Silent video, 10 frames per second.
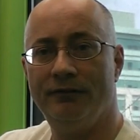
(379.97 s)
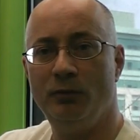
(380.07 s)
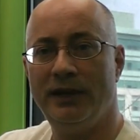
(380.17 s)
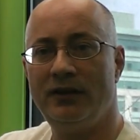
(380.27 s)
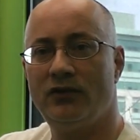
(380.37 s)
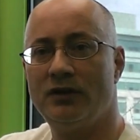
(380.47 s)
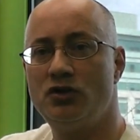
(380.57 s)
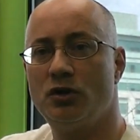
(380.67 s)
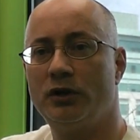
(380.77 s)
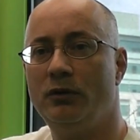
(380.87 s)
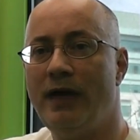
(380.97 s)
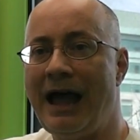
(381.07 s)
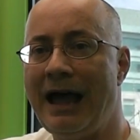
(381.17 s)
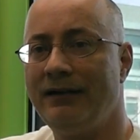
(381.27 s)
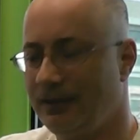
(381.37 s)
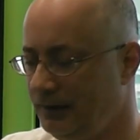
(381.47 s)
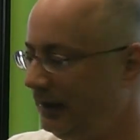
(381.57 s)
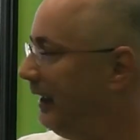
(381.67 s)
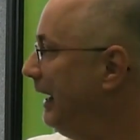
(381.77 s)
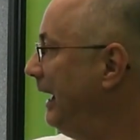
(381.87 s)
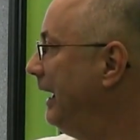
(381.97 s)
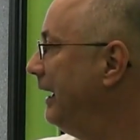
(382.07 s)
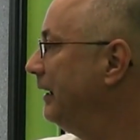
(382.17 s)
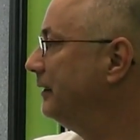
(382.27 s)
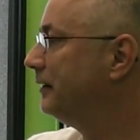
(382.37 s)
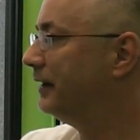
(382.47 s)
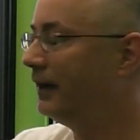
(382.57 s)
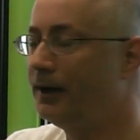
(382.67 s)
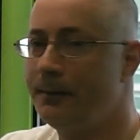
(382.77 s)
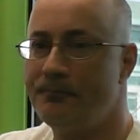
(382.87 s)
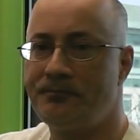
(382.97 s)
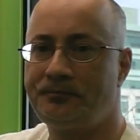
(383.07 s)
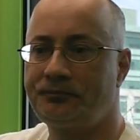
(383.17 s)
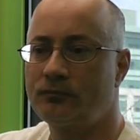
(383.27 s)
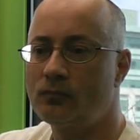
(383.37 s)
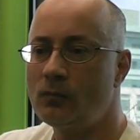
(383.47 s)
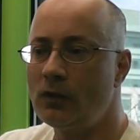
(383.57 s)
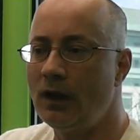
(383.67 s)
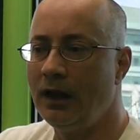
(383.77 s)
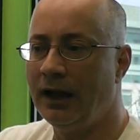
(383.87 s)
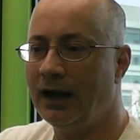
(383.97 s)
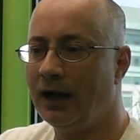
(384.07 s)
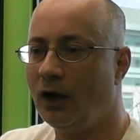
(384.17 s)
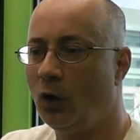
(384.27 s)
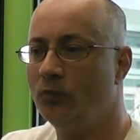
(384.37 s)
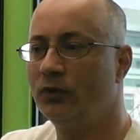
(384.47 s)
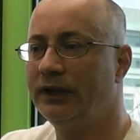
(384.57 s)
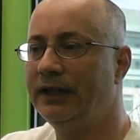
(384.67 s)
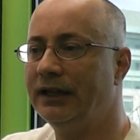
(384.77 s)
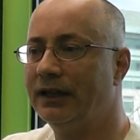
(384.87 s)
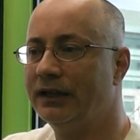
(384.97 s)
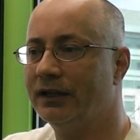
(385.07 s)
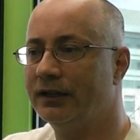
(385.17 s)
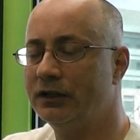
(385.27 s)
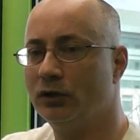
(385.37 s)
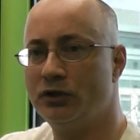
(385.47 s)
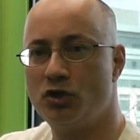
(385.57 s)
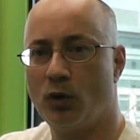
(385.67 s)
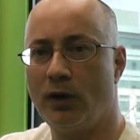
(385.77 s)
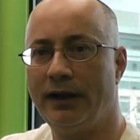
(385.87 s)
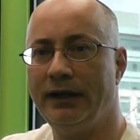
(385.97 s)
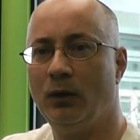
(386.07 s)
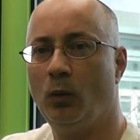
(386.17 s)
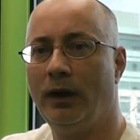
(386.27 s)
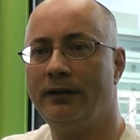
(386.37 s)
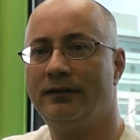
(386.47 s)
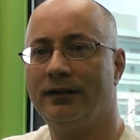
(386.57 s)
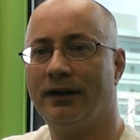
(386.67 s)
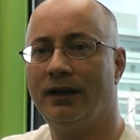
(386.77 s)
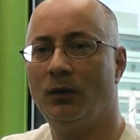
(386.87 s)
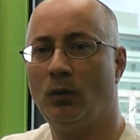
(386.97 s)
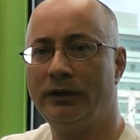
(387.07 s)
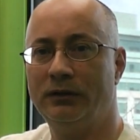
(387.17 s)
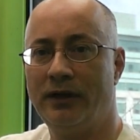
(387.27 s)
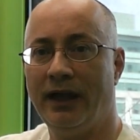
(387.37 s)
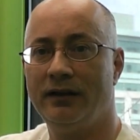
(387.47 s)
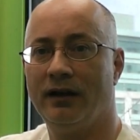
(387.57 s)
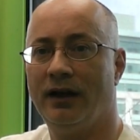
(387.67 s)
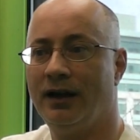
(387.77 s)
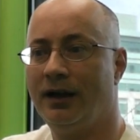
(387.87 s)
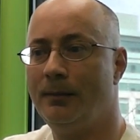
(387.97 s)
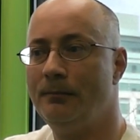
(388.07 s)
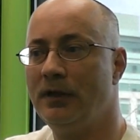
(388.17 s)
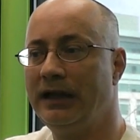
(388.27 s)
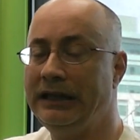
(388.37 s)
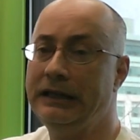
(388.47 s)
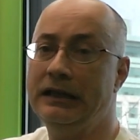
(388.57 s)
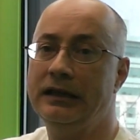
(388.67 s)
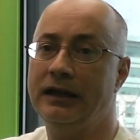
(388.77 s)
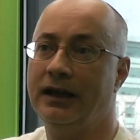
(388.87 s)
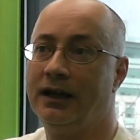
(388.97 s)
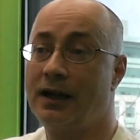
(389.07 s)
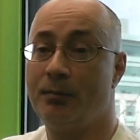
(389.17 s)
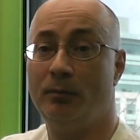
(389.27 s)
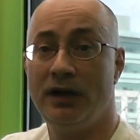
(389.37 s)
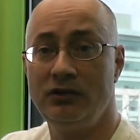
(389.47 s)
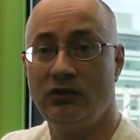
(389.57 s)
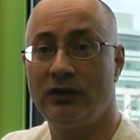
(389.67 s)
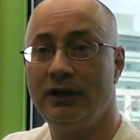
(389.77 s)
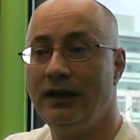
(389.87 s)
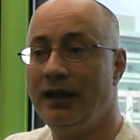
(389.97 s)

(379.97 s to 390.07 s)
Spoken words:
few minutes and show you that, and hopefully you'll enjoy what you'll get in a couple of months.